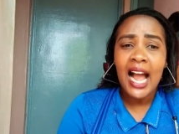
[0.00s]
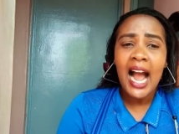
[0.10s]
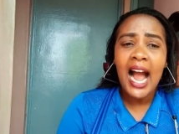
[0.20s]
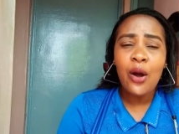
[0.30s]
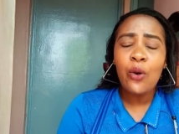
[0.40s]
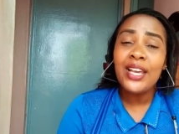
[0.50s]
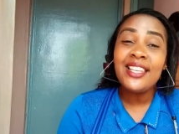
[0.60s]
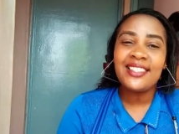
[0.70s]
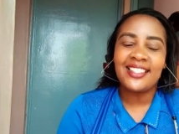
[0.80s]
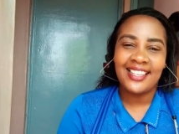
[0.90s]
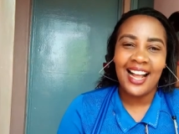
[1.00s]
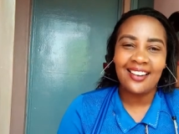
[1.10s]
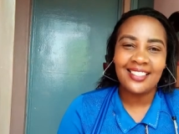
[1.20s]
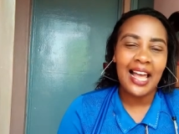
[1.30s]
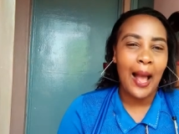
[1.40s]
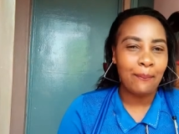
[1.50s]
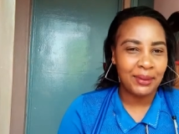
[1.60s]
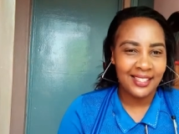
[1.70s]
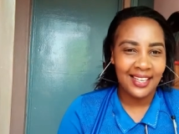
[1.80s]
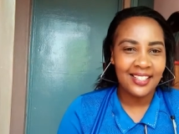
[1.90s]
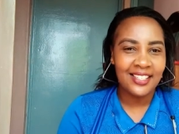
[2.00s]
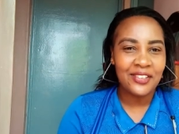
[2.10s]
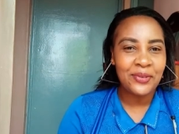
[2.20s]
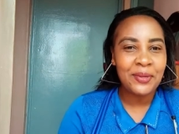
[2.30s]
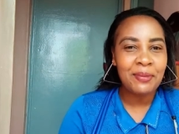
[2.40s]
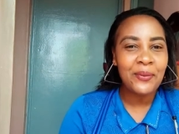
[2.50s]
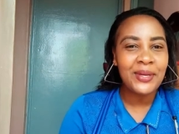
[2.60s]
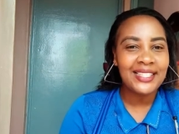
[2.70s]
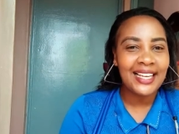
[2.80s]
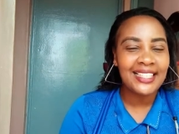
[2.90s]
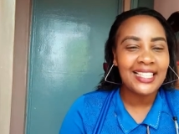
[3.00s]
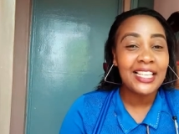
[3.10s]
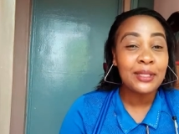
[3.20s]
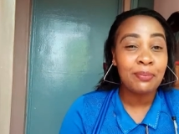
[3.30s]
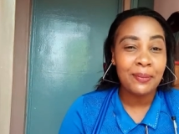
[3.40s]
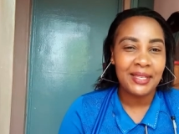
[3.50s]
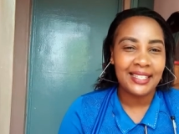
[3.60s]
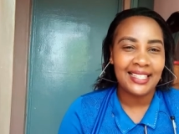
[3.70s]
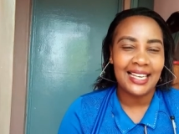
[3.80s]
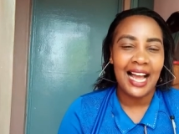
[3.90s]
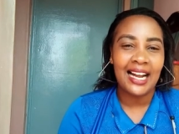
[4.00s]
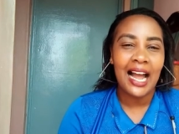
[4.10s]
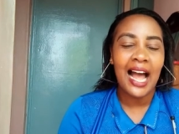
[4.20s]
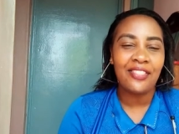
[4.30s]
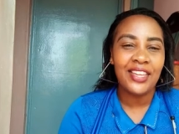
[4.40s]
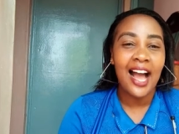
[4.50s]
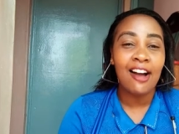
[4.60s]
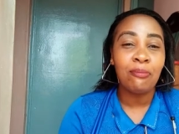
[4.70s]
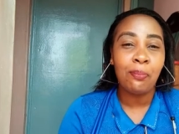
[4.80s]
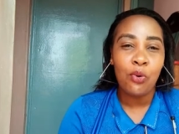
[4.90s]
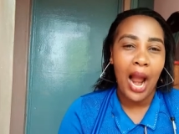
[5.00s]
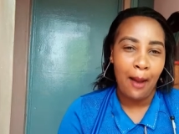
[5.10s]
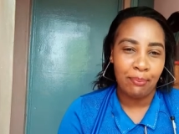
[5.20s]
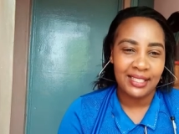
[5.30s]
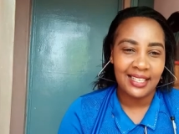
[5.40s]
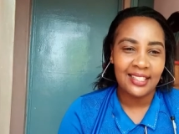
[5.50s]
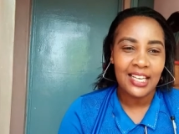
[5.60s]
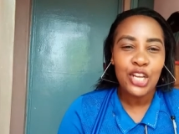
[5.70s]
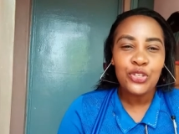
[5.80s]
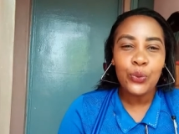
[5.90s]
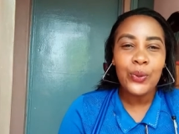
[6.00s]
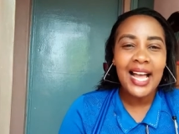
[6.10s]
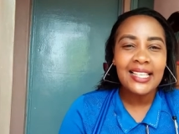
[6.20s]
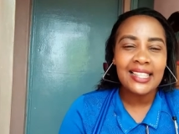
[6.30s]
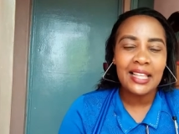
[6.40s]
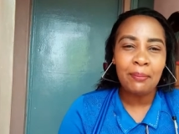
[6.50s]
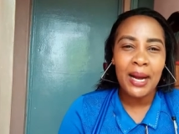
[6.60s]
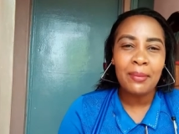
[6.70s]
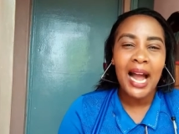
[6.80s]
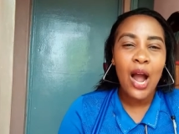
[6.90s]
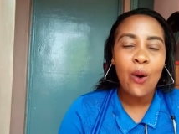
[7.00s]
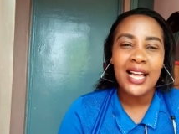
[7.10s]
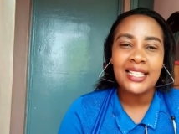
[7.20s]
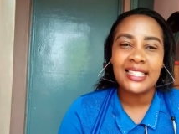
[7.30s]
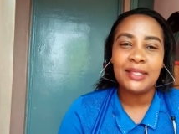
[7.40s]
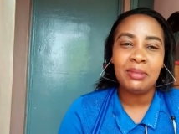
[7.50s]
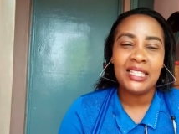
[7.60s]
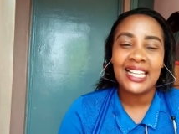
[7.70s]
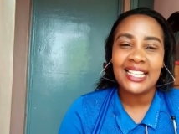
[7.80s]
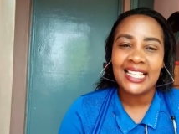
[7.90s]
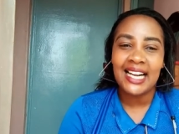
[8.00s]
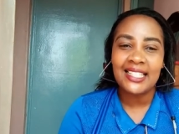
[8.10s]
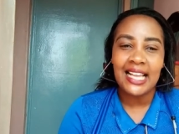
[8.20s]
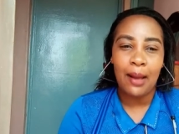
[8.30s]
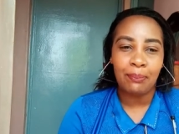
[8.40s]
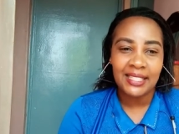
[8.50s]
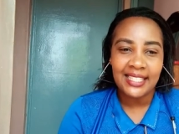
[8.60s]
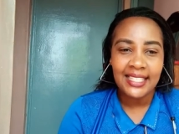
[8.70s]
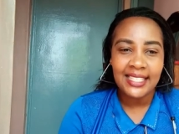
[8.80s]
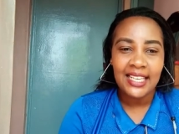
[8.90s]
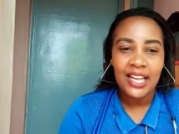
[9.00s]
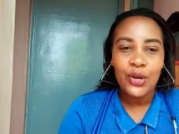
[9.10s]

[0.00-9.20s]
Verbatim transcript: how is the child's appetite? Remember we say these babies lack, uh, they have poor appetite. So we ask the mom, how has been the child's appetite?